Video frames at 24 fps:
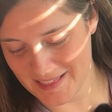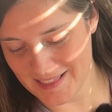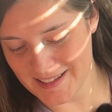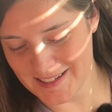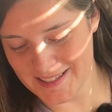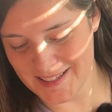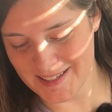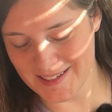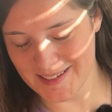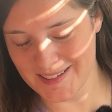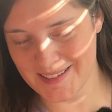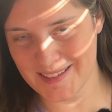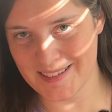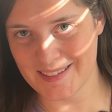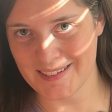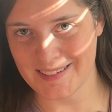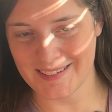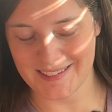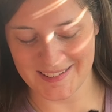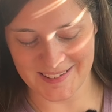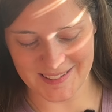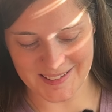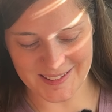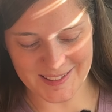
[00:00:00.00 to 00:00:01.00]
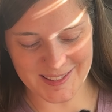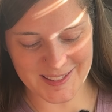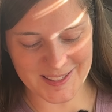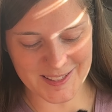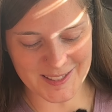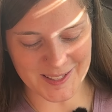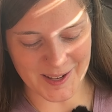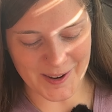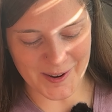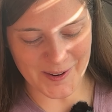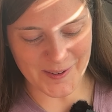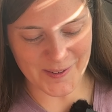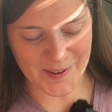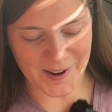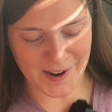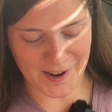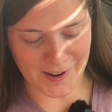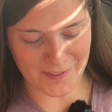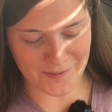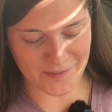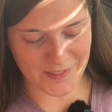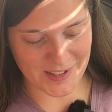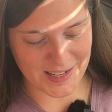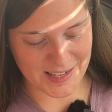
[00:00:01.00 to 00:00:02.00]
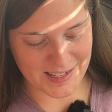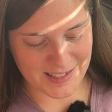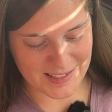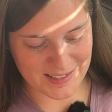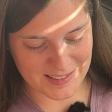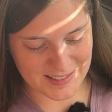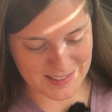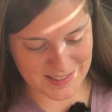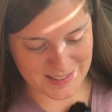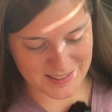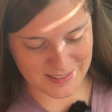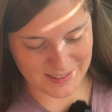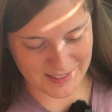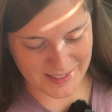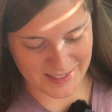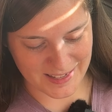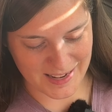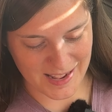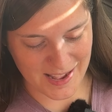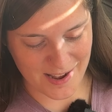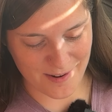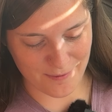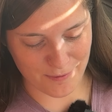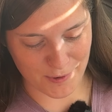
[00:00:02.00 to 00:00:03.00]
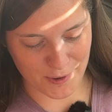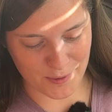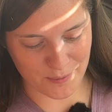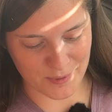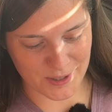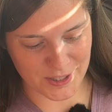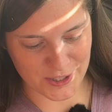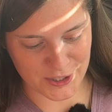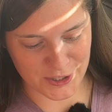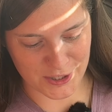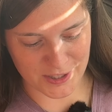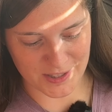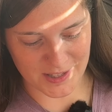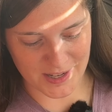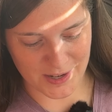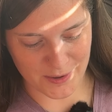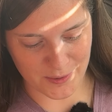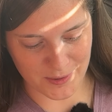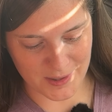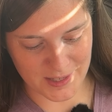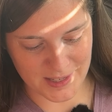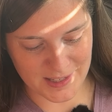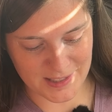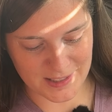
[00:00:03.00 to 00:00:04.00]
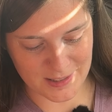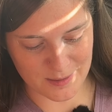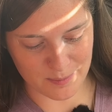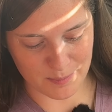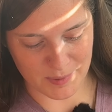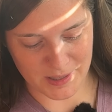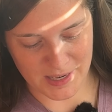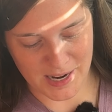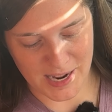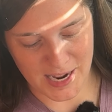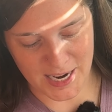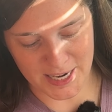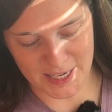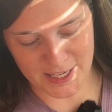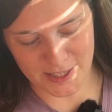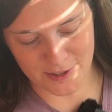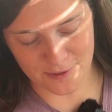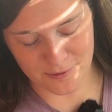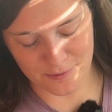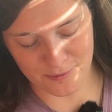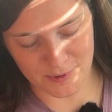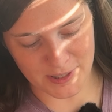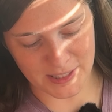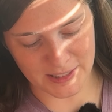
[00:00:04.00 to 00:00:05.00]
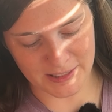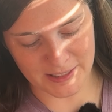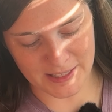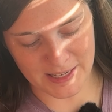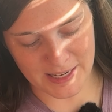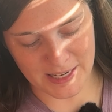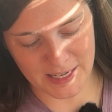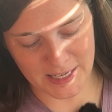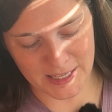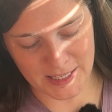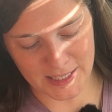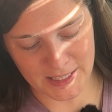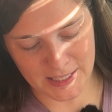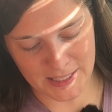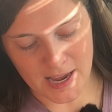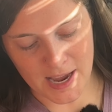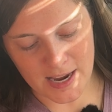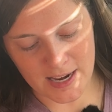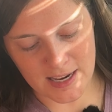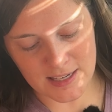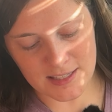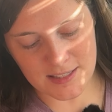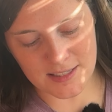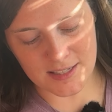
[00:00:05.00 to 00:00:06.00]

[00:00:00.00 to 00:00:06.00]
this is so obvious, like everyone should know this, but I didn't really. I guess